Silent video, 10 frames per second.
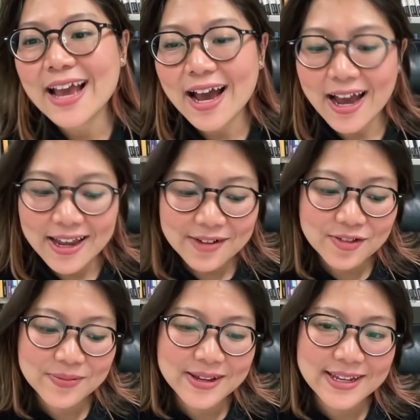Hi
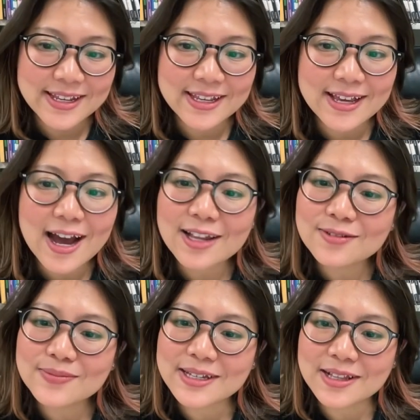everybody,
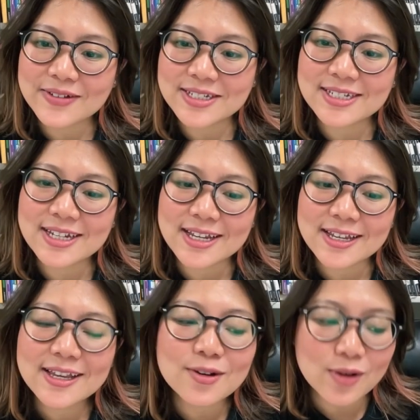
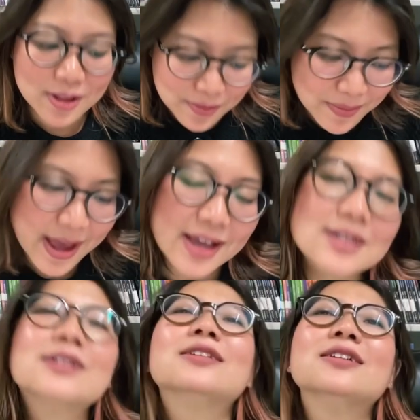Bilingualism. Welcome back.
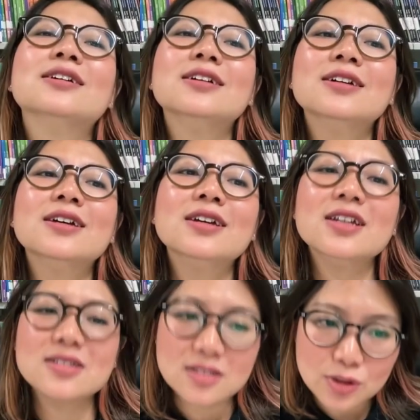
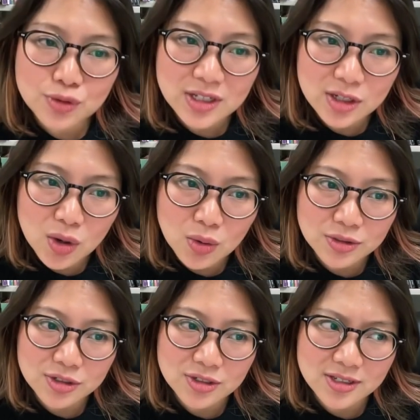It's still really cold
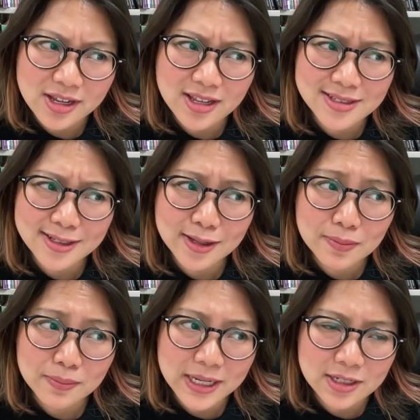here today. It's like
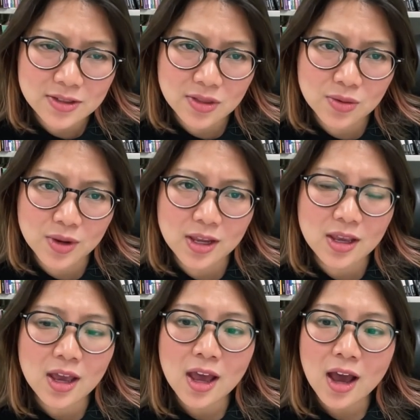-3.
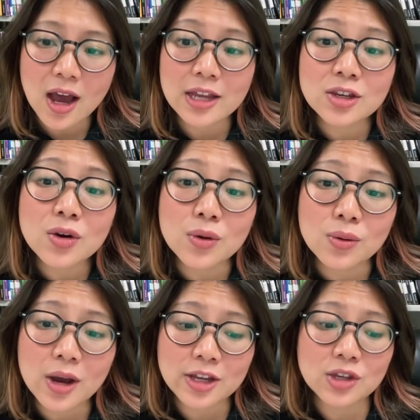I
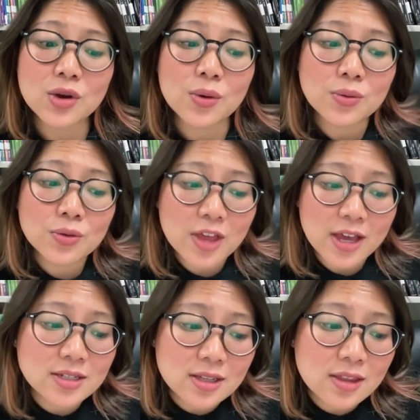know
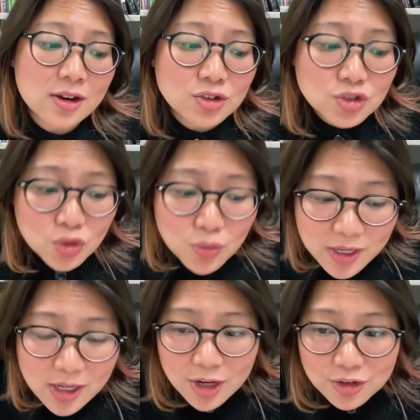that there are so
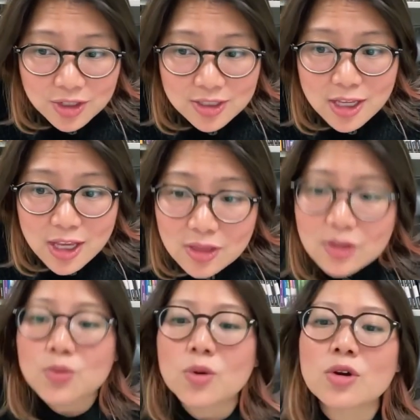many countries in
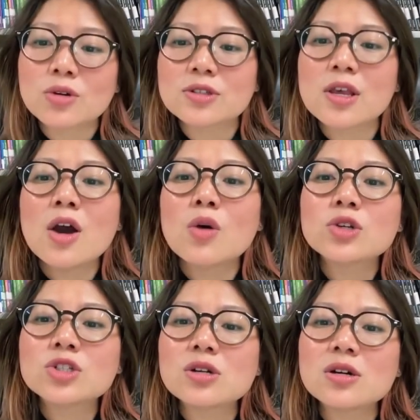this world
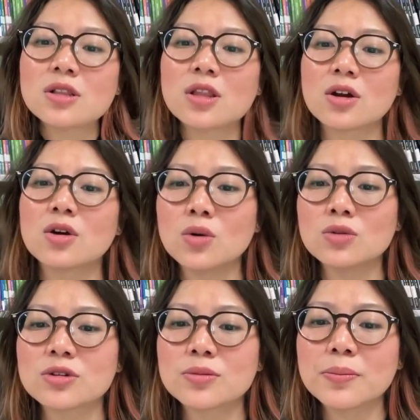which are a lot
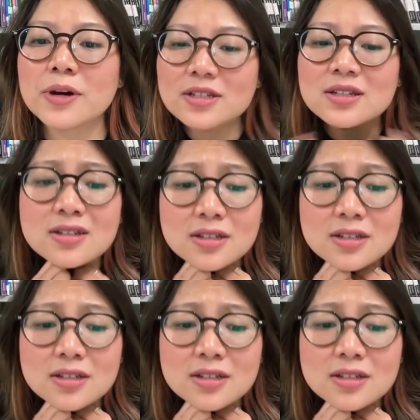colder, but